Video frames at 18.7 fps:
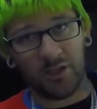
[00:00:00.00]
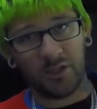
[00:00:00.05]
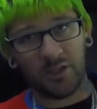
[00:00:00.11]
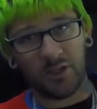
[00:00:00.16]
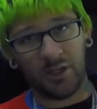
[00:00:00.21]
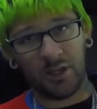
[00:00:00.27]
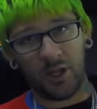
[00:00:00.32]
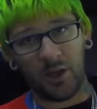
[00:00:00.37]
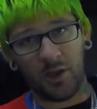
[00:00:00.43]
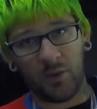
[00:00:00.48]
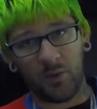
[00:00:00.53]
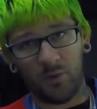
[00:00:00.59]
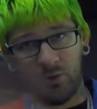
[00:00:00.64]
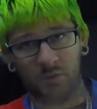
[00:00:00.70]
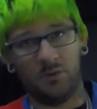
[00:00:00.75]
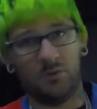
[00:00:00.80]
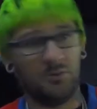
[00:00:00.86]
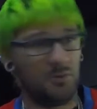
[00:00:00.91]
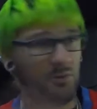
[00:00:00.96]
you know,
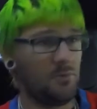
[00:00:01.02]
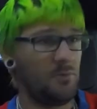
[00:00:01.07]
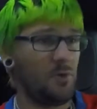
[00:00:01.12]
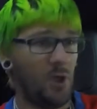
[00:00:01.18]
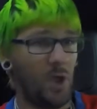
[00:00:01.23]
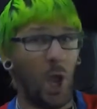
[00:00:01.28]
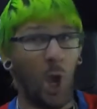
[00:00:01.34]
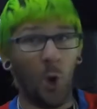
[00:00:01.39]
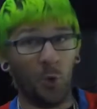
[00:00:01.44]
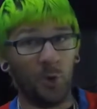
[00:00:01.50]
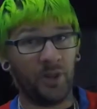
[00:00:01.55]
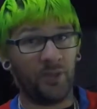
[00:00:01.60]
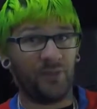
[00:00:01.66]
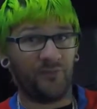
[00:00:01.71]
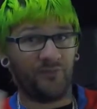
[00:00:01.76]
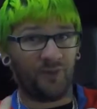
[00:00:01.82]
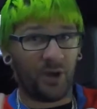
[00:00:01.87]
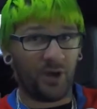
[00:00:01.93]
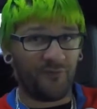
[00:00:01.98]
own it
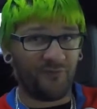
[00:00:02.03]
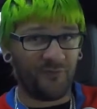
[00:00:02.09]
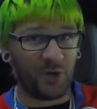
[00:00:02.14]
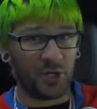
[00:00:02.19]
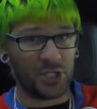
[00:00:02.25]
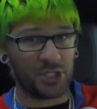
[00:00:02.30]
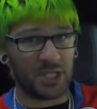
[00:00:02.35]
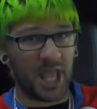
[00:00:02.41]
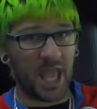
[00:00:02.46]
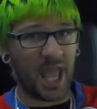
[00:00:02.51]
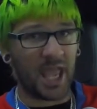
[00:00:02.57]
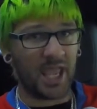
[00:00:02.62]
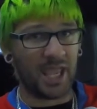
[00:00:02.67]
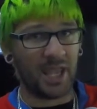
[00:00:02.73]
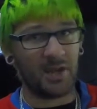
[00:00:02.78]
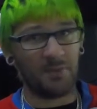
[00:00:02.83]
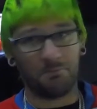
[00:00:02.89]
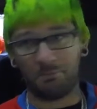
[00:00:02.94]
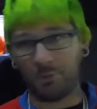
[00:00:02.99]
the very first day
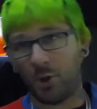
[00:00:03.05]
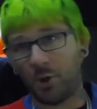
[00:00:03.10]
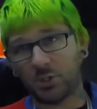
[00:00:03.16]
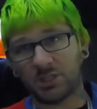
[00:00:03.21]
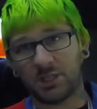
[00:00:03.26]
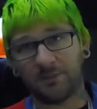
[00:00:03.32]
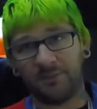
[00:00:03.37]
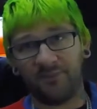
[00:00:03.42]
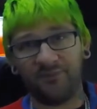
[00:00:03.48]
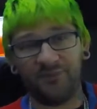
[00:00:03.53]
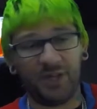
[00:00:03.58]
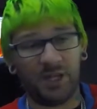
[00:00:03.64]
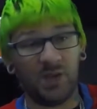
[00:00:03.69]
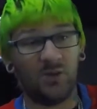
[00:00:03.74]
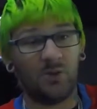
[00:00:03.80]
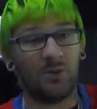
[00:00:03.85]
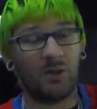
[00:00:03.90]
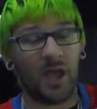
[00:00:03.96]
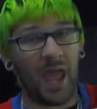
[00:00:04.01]
and post up a
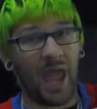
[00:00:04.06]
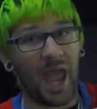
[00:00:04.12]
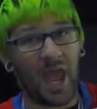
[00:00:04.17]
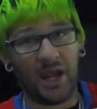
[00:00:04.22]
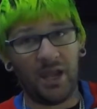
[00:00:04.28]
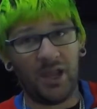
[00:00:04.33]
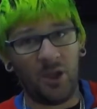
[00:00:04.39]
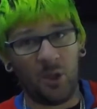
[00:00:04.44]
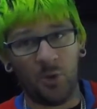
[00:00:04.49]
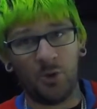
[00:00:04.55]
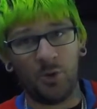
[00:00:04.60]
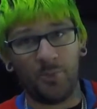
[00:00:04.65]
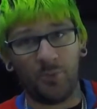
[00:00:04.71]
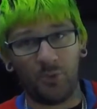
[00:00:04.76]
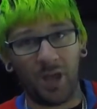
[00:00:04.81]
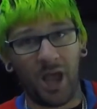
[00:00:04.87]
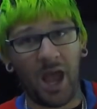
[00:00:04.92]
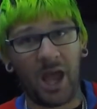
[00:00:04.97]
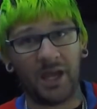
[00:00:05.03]
video how to own a
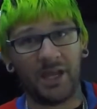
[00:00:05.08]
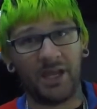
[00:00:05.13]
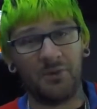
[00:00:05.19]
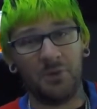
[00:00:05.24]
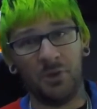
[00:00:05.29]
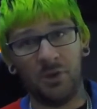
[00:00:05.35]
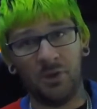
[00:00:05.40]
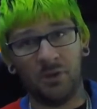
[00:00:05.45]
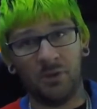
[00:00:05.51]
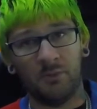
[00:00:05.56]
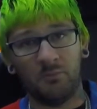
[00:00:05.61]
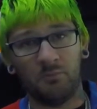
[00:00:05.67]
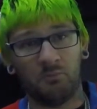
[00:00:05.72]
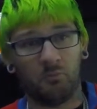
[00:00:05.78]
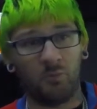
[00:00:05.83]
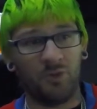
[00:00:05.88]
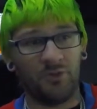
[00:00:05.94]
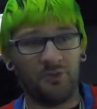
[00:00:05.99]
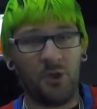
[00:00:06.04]
Bugatti
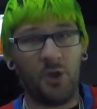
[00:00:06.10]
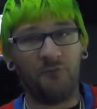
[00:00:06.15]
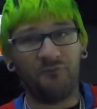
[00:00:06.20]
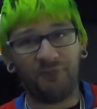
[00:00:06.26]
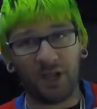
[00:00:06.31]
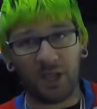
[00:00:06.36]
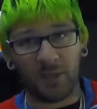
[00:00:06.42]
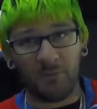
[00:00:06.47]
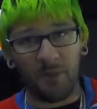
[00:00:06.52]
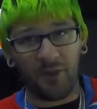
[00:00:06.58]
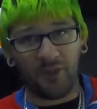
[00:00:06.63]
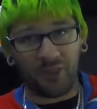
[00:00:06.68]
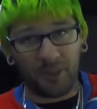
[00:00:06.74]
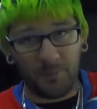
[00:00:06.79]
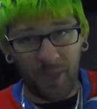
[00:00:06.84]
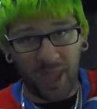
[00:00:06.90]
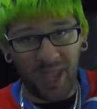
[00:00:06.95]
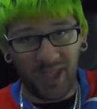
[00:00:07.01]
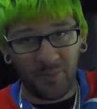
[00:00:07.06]
with no fucking
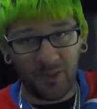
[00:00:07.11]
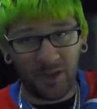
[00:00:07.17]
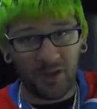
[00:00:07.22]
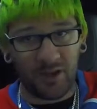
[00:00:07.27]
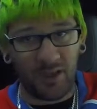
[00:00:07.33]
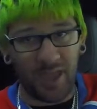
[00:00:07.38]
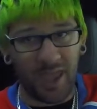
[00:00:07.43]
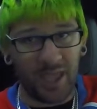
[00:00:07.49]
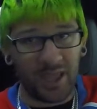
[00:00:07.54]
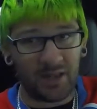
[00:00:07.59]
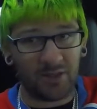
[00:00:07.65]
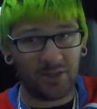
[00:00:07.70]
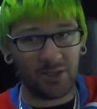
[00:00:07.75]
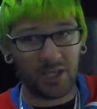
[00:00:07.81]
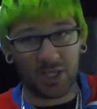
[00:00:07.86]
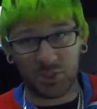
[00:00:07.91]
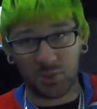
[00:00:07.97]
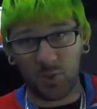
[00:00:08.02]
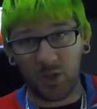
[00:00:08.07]
monthly payment. And
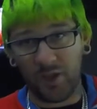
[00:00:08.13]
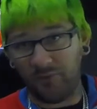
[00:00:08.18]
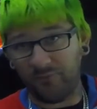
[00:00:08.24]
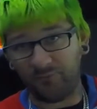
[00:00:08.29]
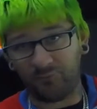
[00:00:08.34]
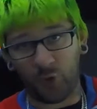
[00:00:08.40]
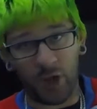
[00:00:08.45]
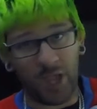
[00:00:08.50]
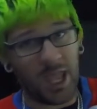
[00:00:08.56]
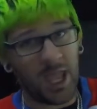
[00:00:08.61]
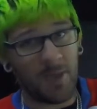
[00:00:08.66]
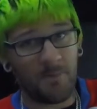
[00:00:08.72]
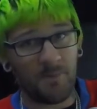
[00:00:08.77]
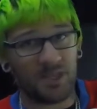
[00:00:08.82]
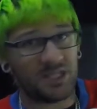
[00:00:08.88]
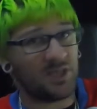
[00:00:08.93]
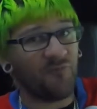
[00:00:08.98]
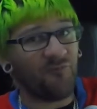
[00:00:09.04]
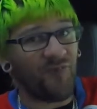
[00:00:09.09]
guess what? For
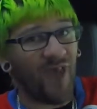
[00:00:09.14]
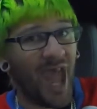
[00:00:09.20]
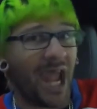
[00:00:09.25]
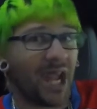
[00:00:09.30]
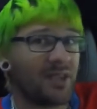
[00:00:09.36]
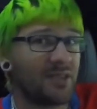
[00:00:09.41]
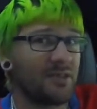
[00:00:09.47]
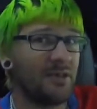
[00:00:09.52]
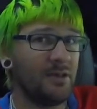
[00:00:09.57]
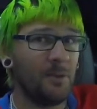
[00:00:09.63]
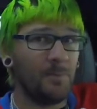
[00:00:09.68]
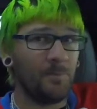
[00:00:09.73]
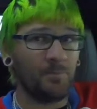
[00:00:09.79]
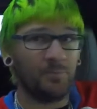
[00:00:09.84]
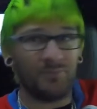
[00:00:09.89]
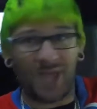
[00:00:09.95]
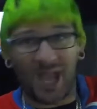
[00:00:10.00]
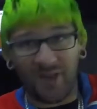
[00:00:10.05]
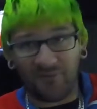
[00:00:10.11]
him, it's a fact.
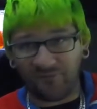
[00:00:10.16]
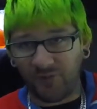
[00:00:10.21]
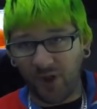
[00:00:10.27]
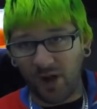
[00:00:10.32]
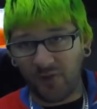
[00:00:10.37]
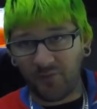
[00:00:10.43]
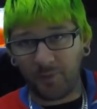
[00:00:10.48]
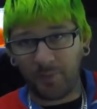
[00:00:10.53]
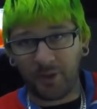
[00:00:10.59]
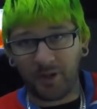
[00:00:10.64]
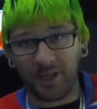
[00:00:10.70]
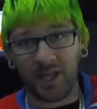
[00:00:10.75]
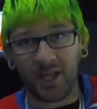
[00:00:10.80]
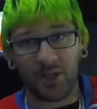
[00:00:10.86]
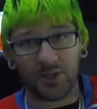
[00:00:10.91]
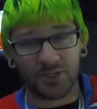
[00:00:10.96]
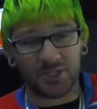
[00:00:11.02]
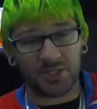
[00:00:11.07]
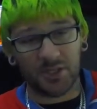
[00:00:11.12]
Not for everybody
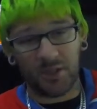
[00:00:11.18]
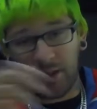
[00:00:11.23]
else.